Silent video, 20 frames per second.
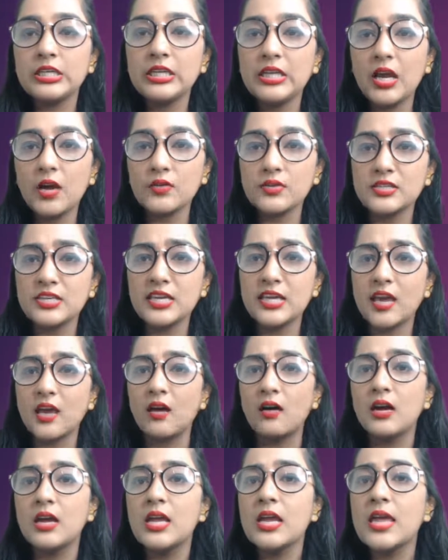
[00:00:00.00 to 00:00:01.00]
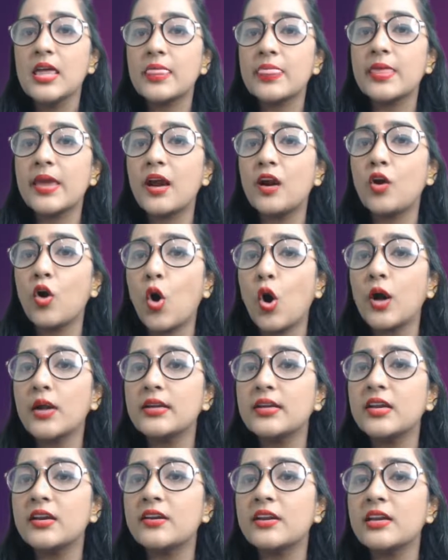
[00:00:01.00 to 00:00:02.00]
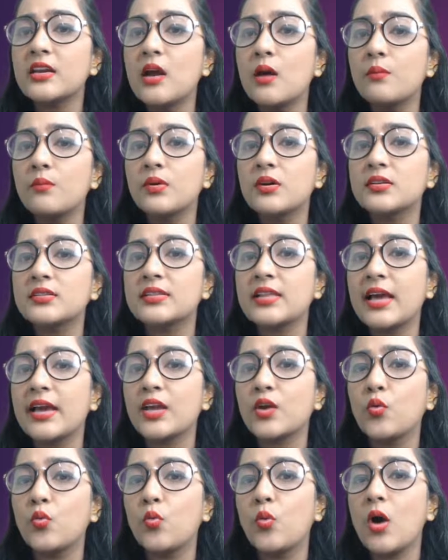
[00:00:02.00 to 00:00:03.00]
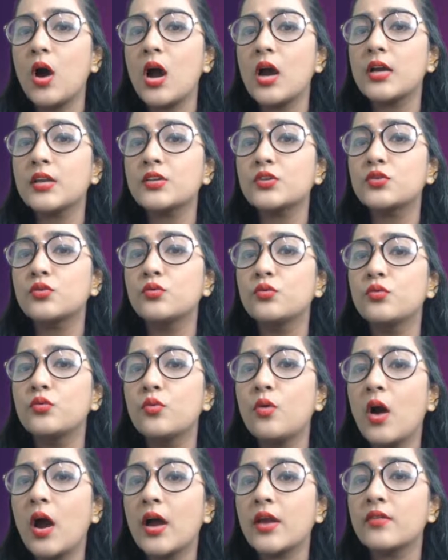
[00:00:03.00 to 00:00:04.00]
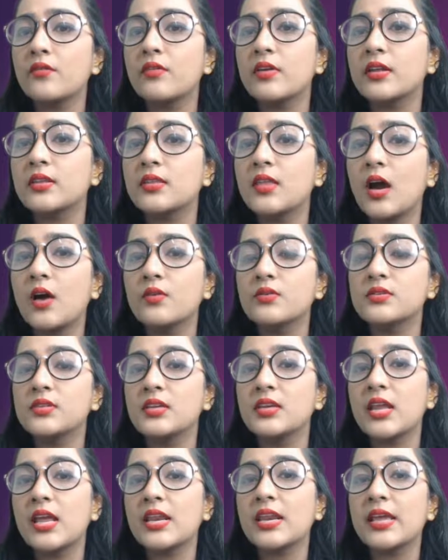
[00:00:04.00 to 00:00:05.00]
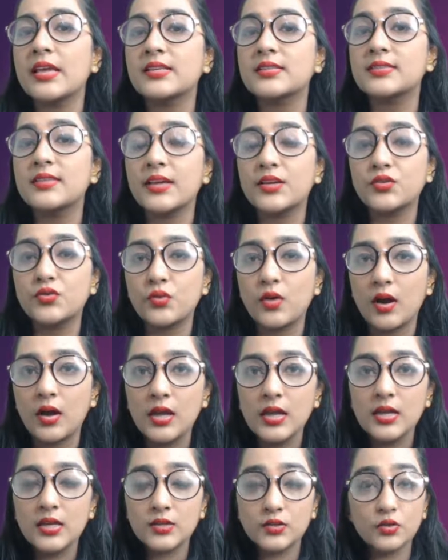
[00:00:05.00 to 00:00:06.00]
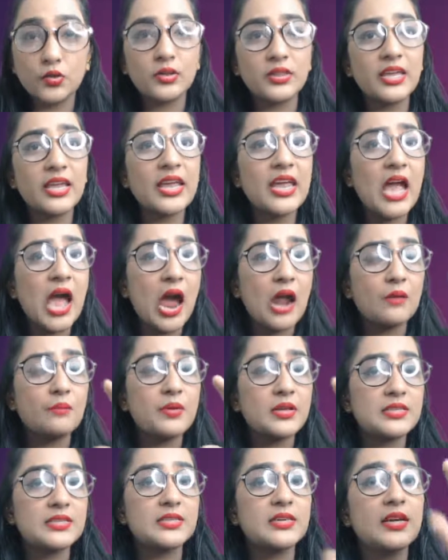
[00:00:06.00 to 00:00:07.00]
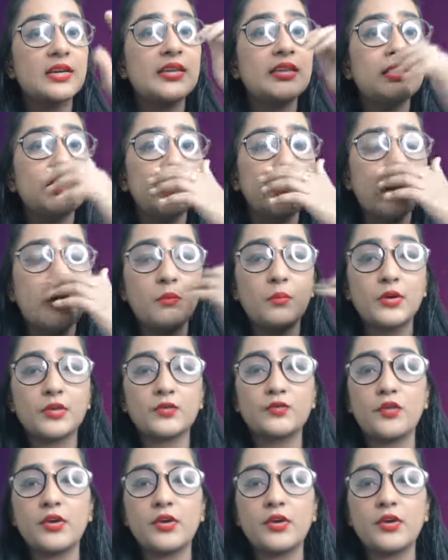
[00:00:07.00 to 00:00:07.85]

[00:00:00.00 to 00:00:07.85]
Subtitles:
Now see here, they are ordinary numbers like 1, 2, 100,000 and etc. So they are basically the numbers.